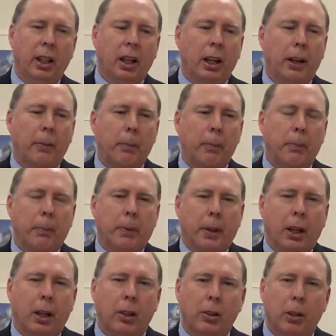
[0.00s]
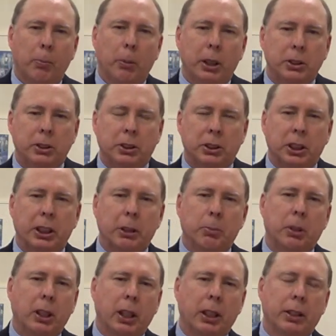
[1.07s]
Uh, hello, I'm Major Sam
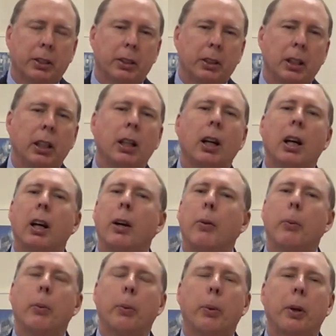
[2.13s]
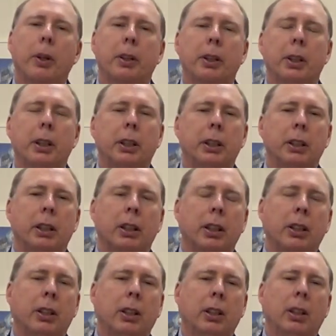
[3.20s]
Cochran uh, with the uh,
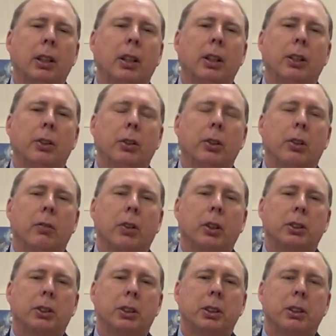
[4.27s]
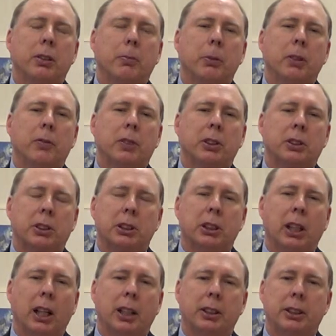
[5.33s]
University of Memphis
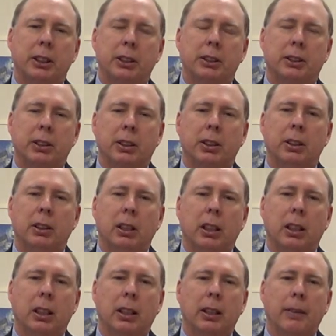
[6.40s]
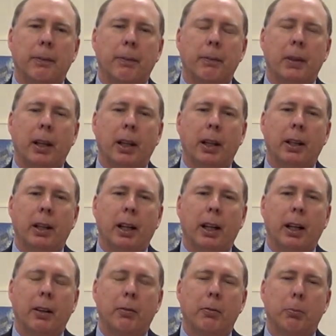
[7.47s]
CIT Center, um, and
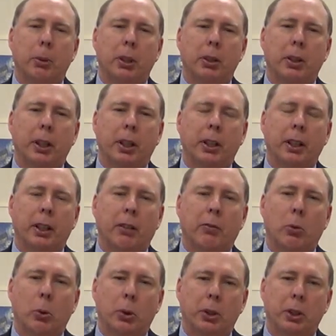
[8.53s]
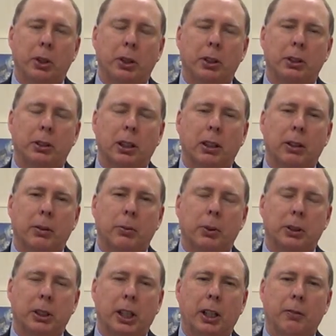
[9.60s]
I've been there now four years. I
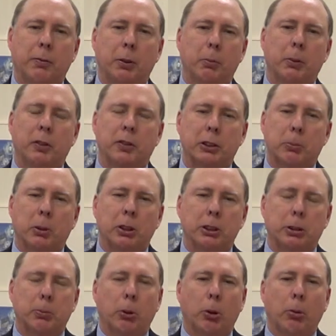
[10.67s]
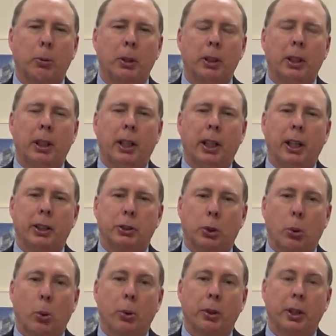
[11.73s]
retired from the Memphis Police Department as
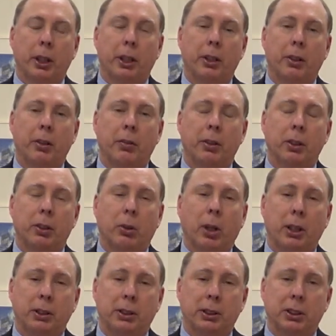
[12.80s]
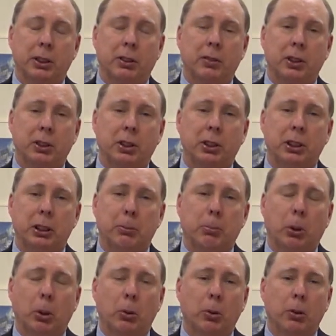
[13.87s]
coordinator of the Crisis Intervention Team
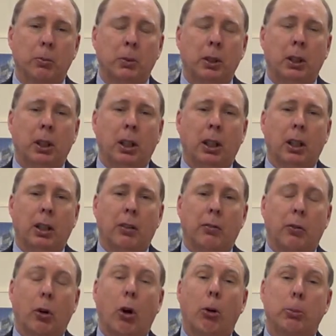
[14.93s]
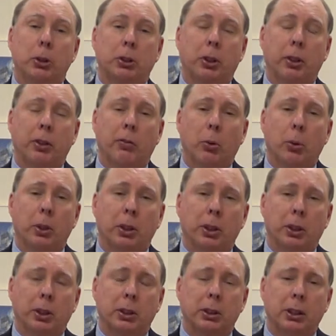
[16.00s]
Program uh, for almost 34
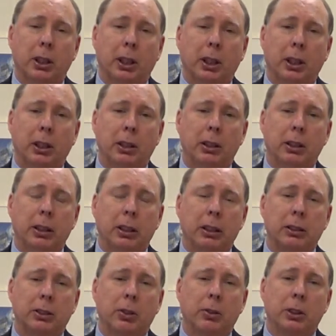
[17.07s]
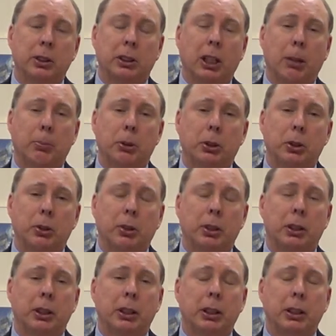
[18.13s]
years, and uh, so this
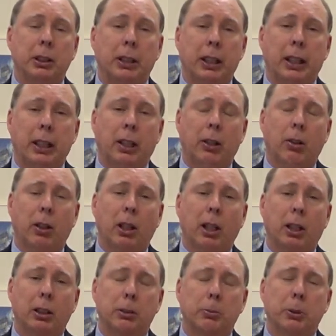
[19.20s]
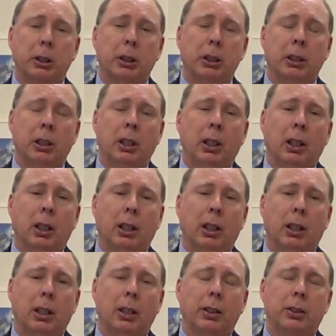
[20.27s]
opportunity now allows me
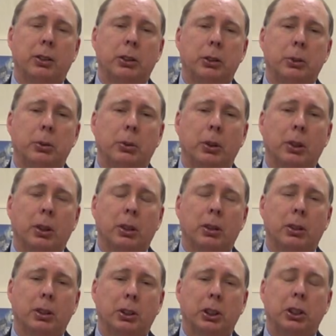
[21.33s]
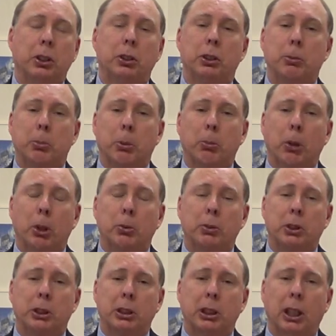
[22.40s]
to continue to promote
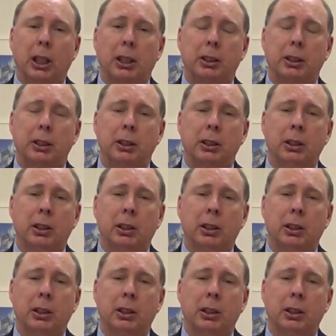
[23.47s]
CIT.